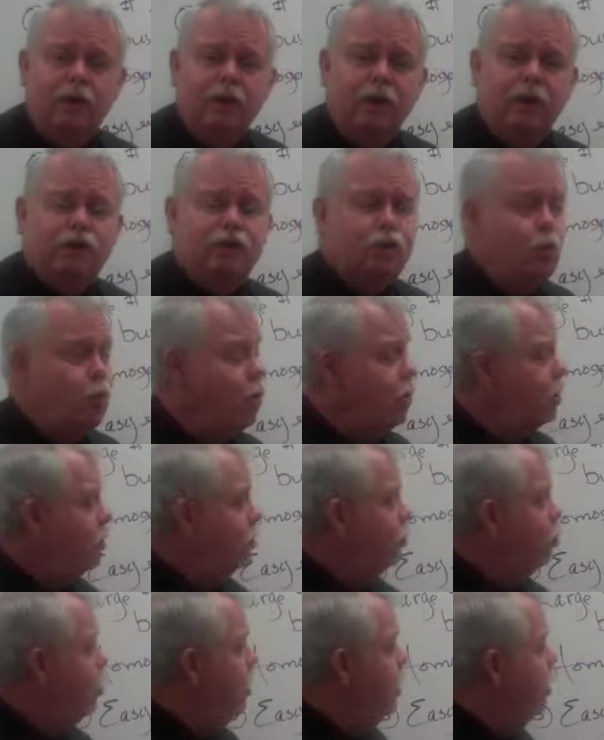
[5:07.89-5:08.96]
It's a
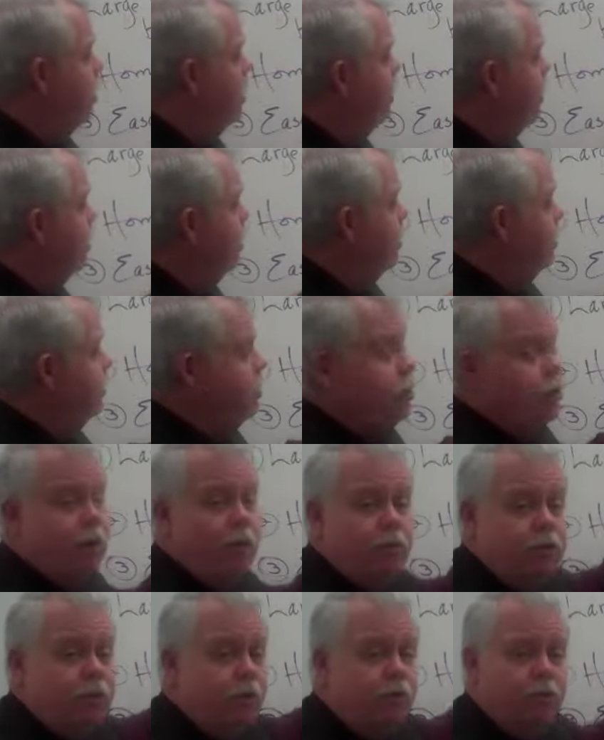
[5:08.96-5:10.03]
world where you
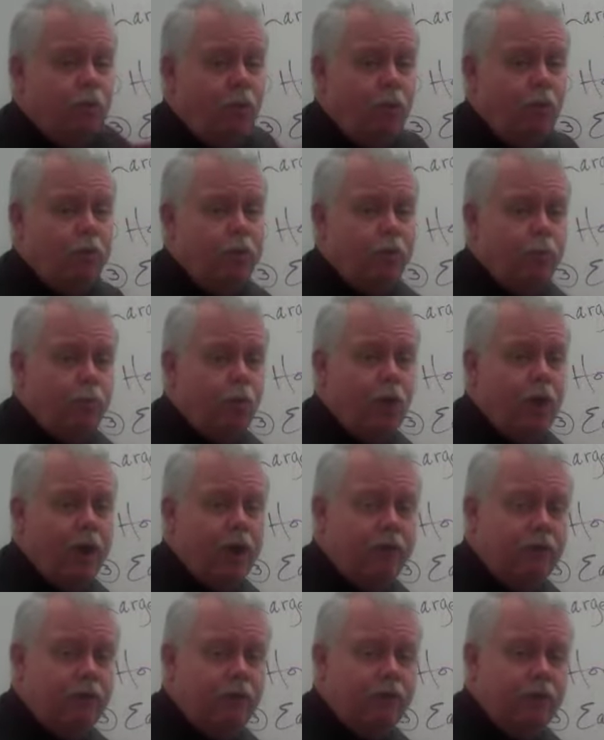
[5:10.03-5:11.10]
don't control your
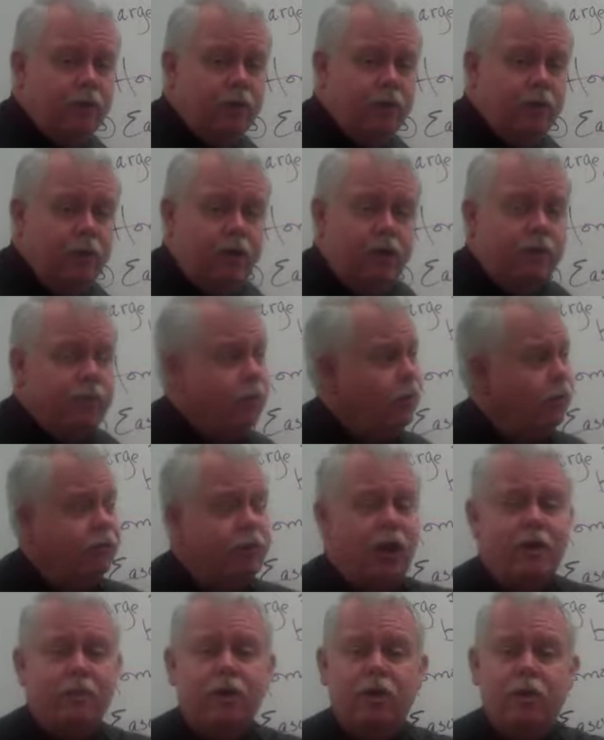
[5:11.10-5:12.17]
price, and the first
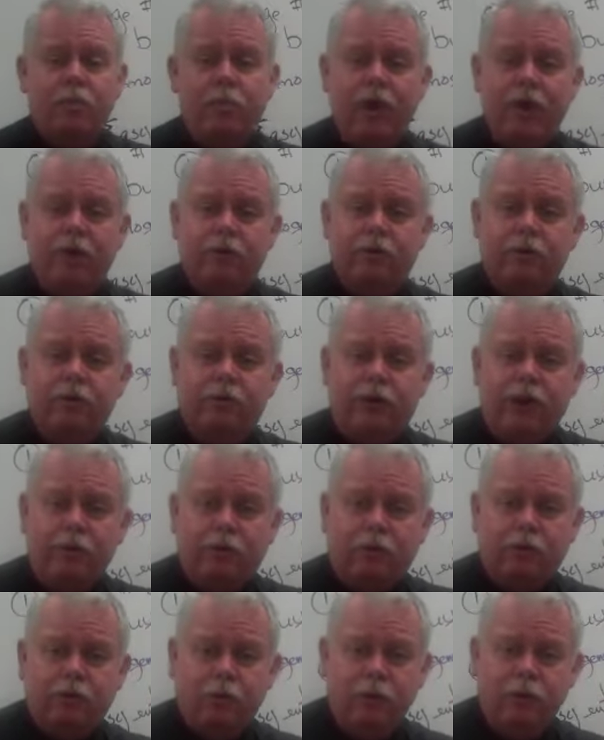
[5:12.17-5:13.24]
time a competitor is
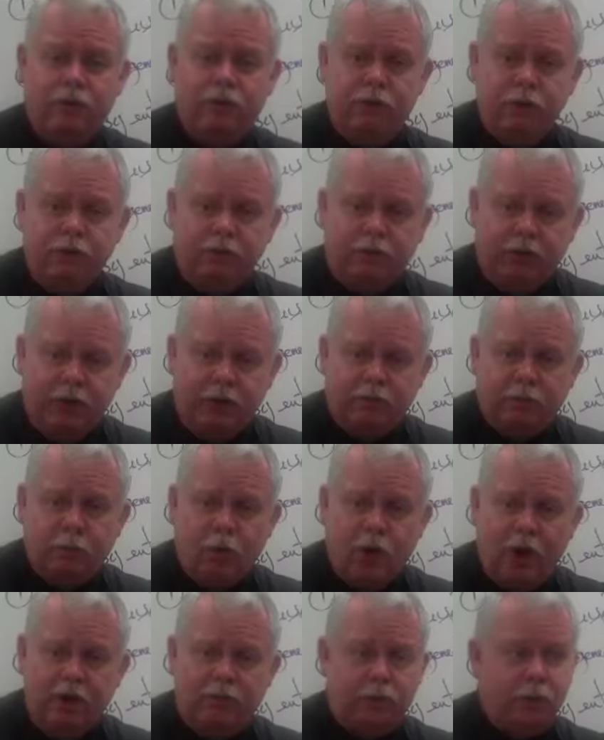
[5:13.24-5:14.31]
able to reduce his
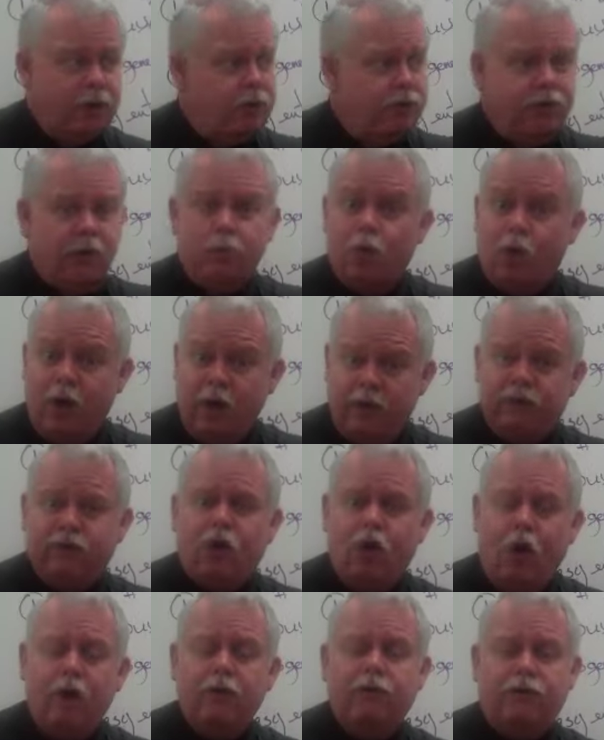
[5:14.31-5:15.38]
price because he brought his
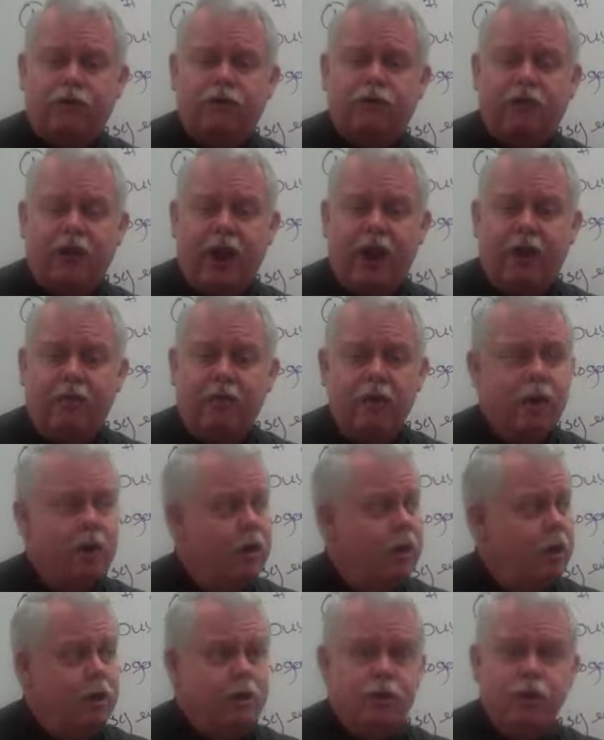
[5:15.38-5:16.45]
costs down,
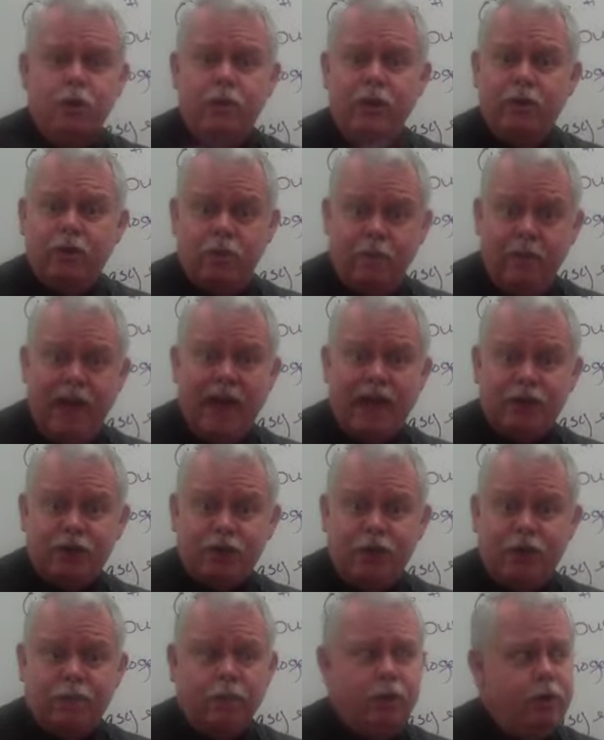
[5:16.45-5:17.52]
you either match
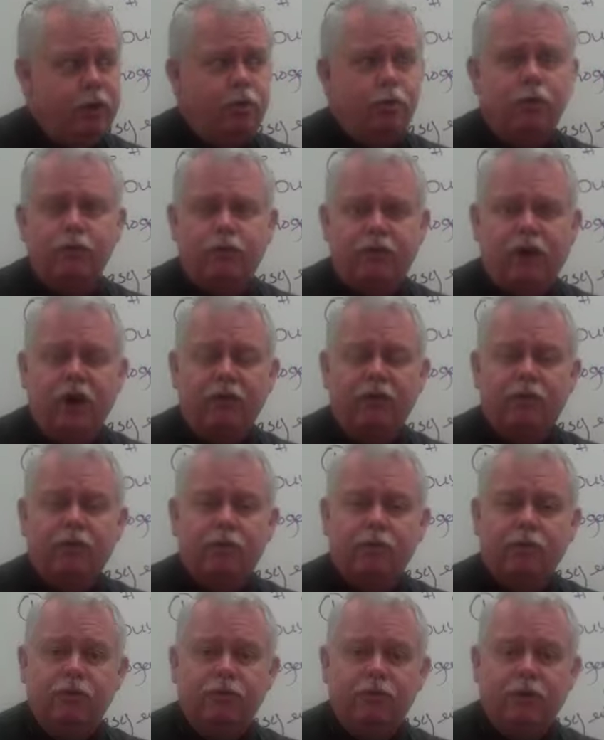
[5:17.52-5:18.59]
him or you lose
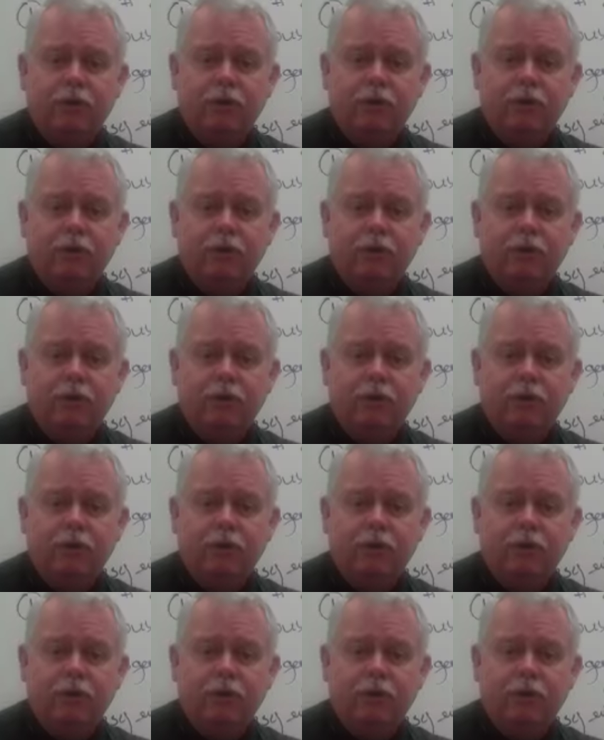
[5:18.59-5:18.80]
customers